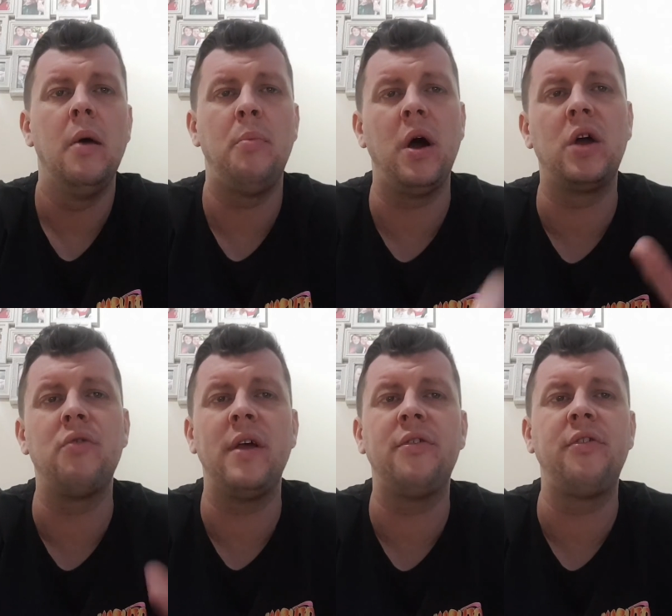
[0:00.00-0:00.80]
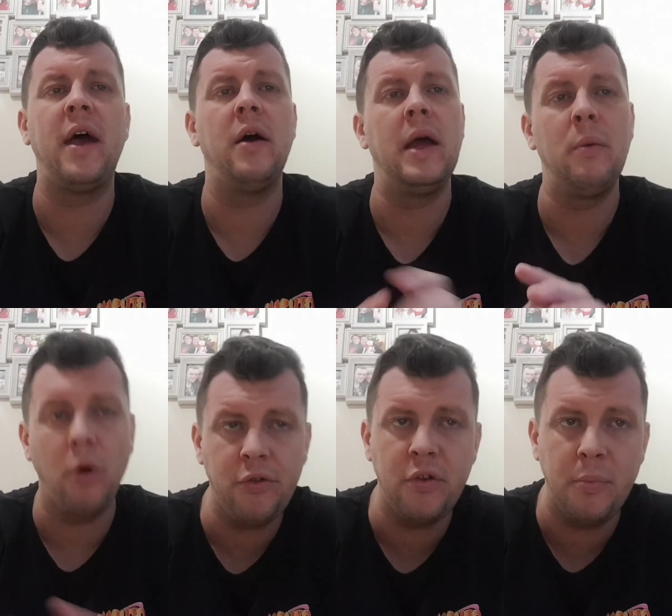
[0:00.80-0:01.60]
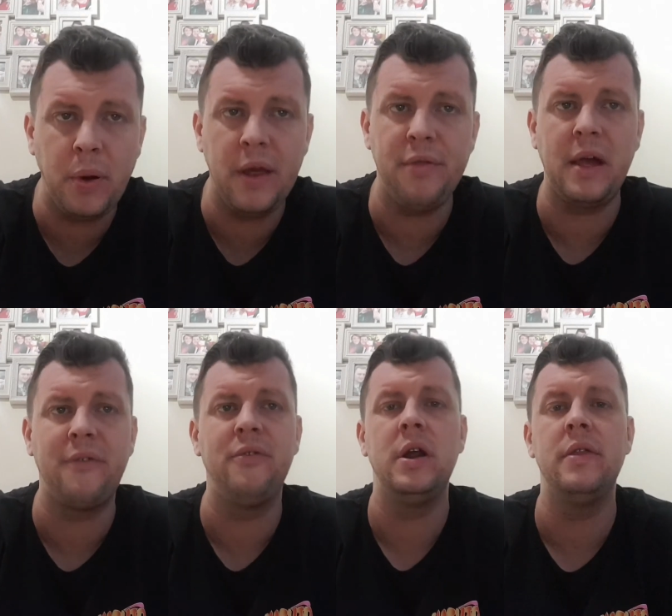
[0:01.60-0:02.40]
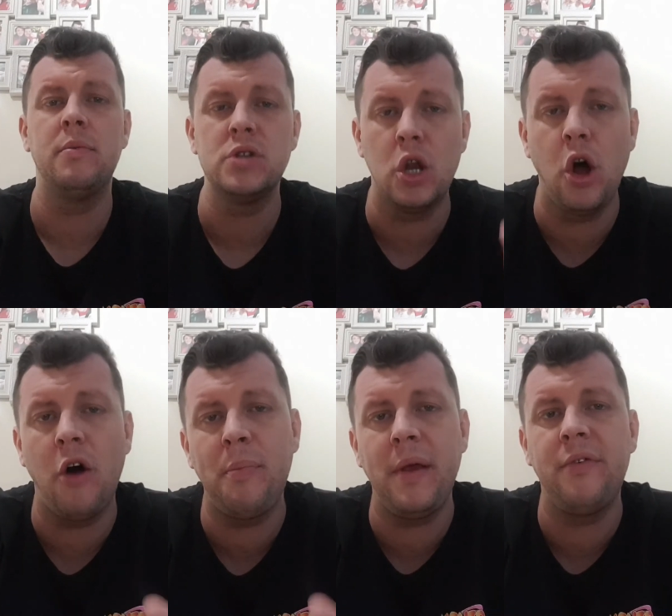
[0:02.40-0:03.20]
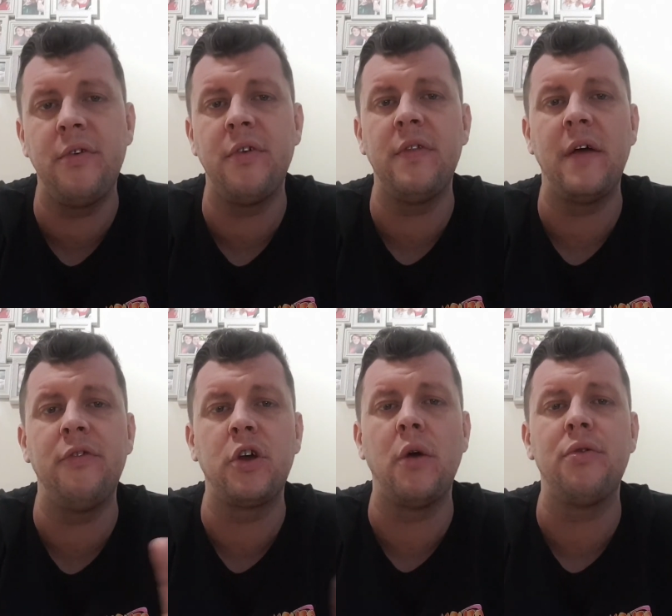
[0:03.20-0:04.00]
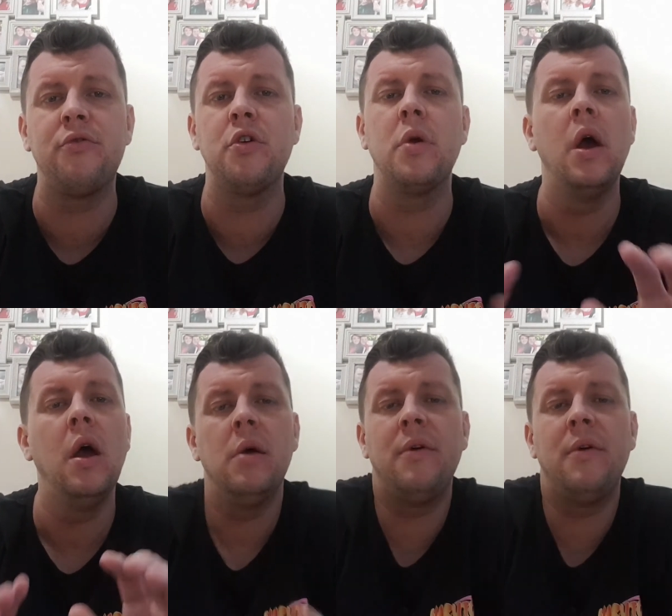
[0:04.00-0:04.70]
but a great sale. It was complete, thankfully. There was a lot of pieces in there to go through, but